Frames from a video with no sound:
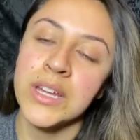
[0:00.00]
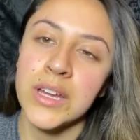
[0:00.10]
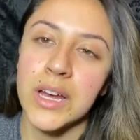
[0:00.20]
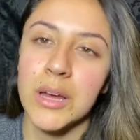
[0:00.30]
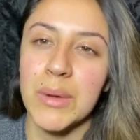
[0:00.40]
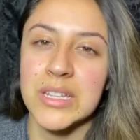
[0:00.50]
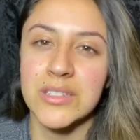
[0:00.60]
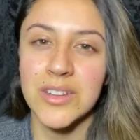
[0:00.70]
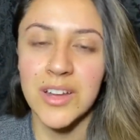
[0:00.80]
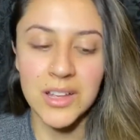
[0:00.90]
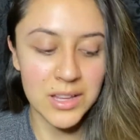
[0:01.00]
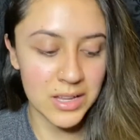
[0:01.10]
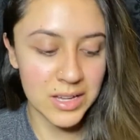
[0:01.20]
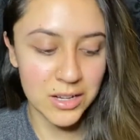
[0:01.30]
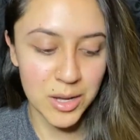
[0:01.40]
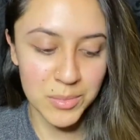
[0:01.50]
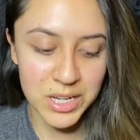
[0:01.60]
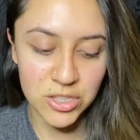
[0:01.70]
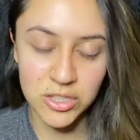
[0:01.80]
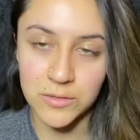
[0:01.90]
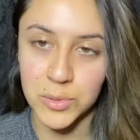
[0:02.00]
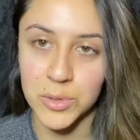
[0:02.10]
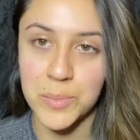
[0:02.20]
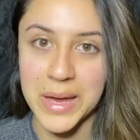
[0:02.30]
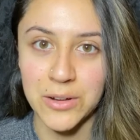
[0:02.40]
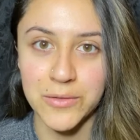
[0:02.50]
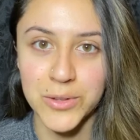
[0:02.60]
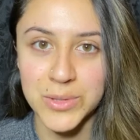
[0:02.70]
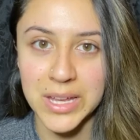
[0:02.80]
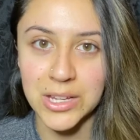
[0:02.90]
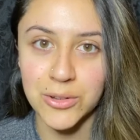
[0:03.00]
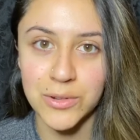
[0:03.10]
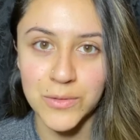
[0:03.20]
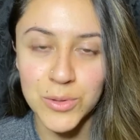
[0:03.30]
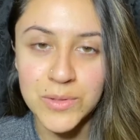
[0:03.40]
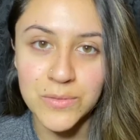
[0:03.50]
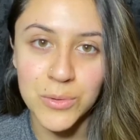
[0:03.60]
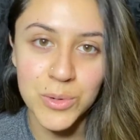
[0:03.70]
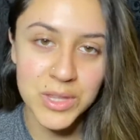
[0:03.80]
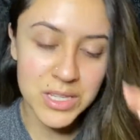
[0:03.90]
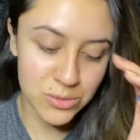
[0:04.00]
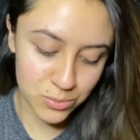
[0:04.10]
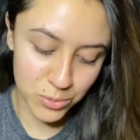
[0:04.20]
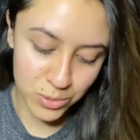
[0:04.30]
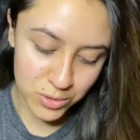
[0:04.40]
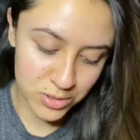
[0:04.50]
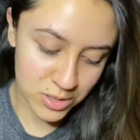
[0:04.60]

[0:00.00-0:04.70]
I saw a combination of both bad reviews and good reviews for these rollers,